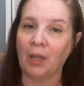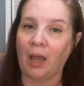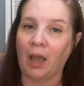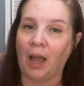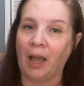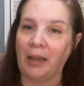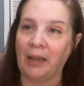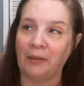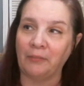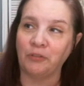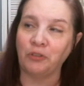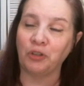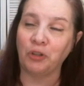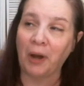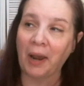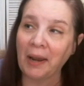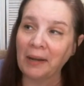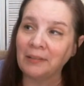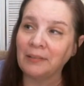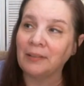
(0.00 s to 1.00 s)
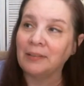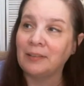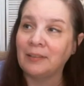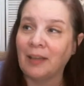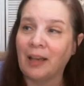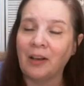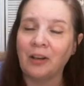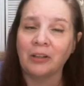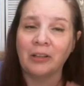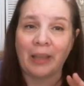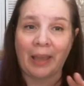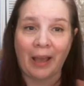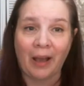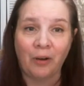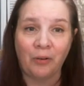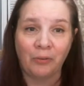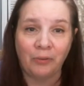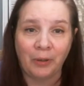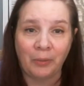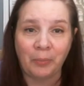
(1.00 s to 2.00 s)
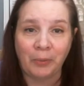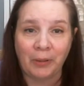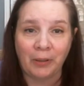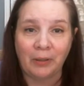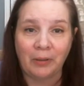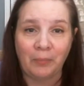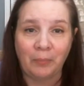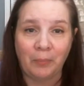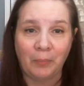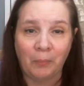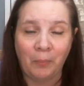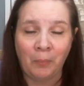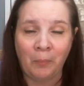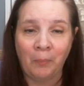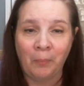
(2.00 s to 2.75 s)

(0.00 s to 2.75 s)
I have tried to sell Cal Ripken